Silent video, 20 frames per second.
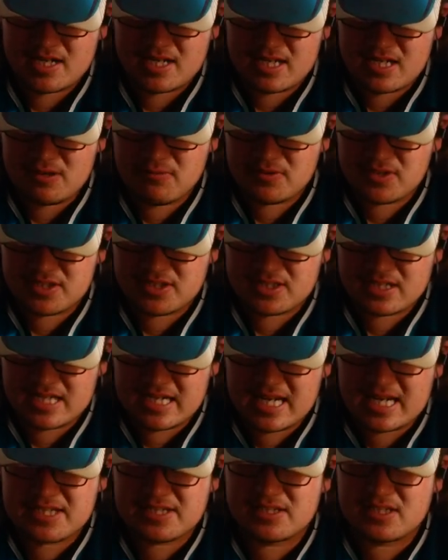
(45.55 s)
He
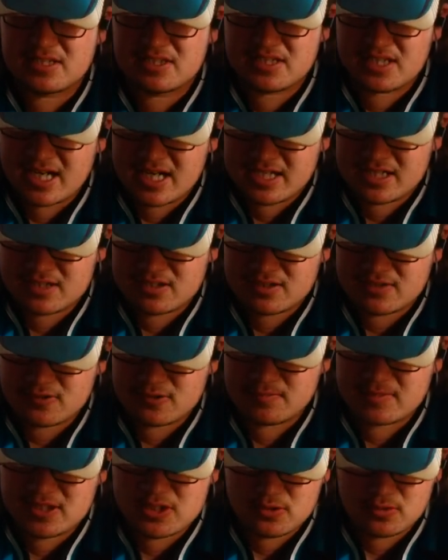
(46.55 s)
has decided,
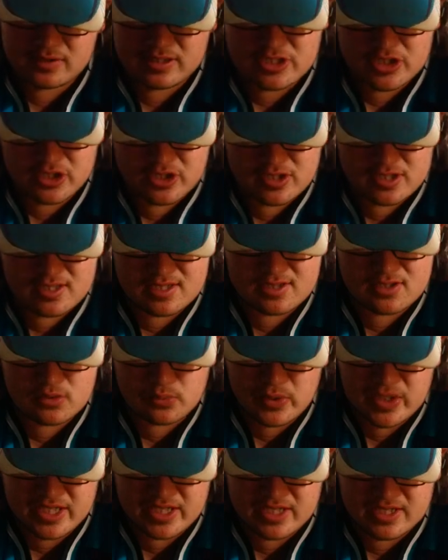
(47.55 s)
to return to
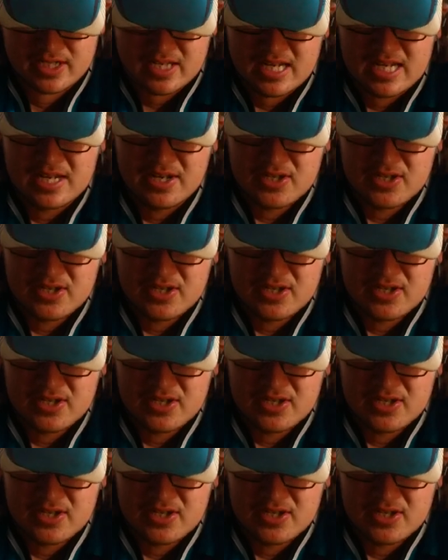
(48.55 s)
Sweden,